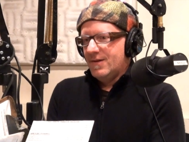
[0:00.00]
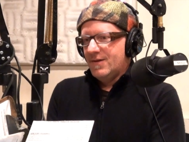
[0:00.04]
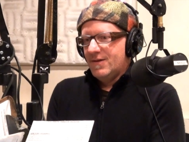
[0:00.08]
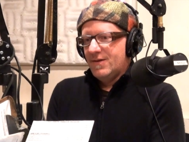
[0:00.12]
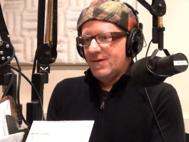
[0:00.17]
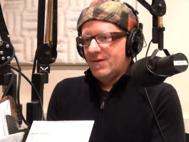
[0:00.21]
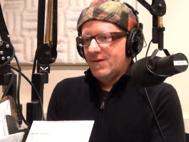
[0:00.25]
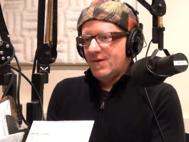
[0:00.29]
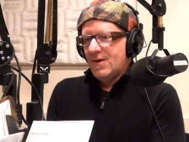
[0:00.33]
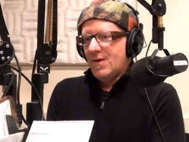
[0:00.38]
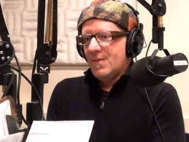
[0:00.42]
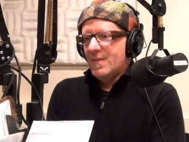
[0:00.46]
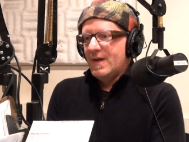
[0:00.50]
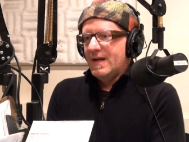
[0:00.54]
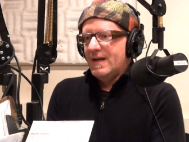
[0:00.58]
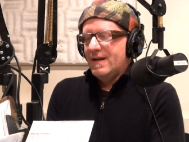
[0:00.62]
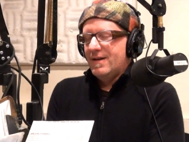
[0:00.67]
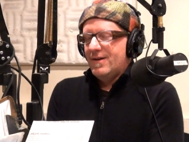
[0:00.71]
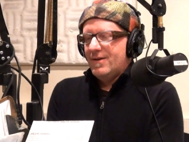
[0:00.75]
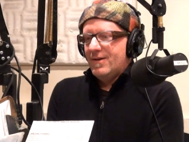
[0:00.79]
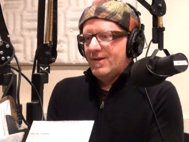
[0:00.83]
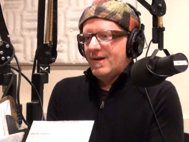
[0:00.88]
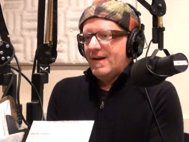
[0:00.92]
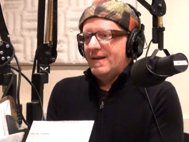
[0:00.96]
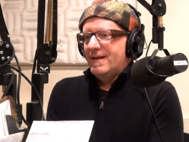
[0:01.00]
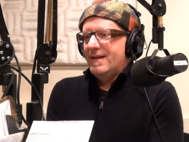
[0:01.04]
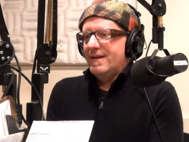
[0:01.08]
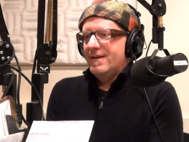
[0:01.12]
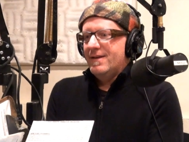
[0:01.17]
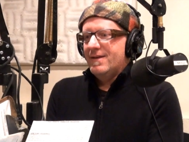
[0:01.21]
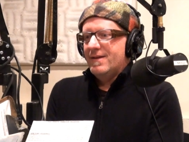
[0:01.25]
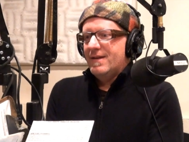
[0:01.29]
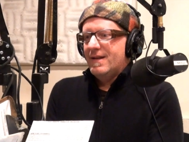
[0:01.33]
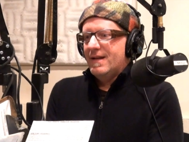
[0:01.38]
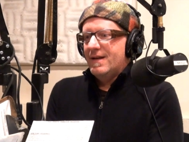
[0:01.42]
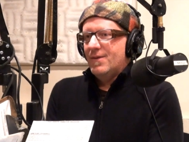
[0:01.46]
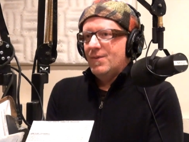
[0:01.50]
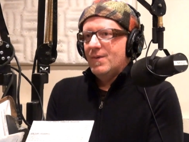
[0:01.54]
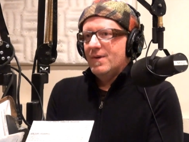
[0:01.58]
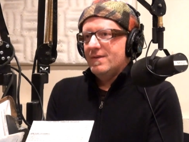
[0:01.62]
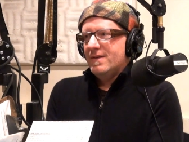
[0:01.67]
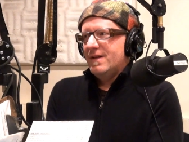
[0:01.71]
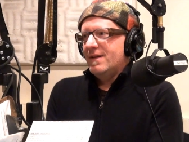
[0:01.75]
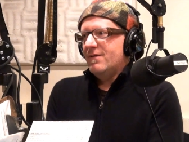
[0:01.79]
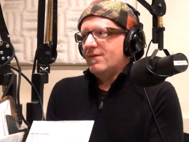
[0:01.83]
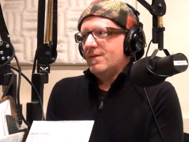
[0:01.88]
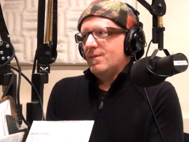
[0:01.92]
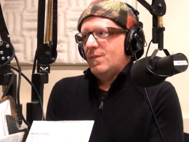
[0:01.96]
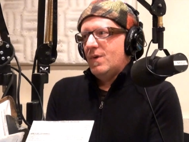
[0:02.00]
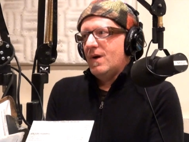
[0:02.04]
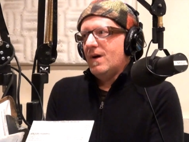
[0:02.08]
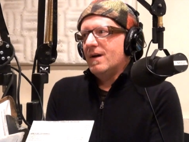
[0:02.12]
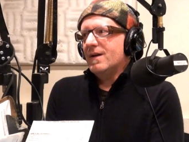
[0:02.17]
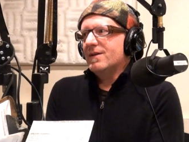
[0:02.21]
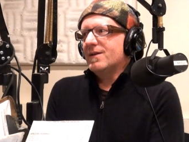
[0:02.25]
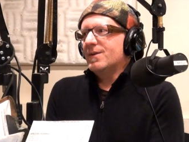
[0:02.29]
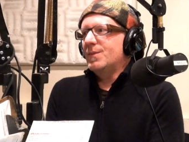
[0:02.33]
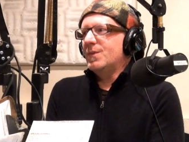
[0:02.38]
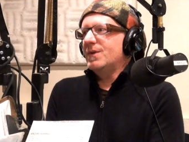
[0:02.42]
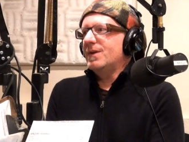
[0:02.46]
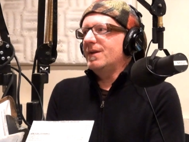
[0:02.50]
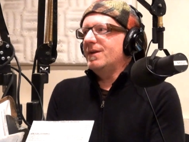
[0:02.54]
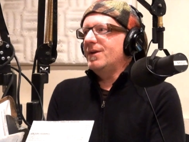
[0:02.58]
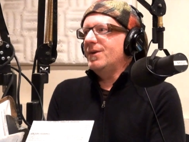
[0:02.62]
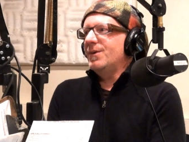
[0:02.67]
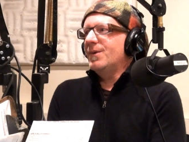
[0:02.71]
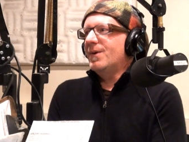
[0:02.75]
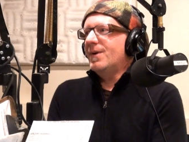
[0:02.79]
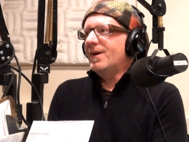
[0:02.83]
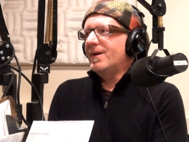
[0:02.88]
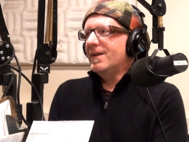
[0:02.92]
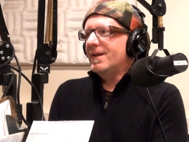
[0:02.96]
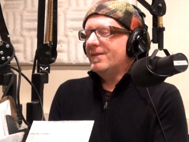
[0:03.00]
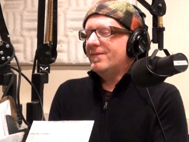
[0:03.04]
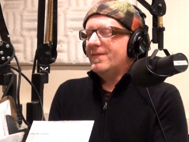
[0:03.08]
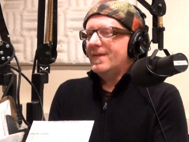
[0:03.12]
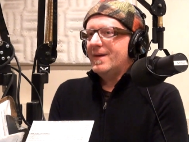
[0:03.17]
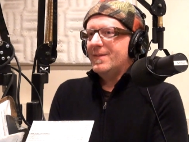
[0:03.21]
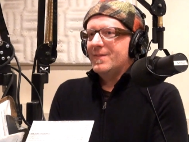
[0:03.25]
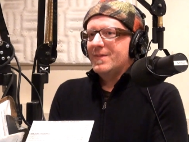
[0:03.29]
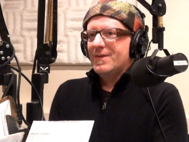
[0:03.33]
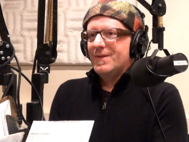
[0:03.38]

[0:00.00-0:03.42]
so many good ideas that it wasn't even possible to do all of them.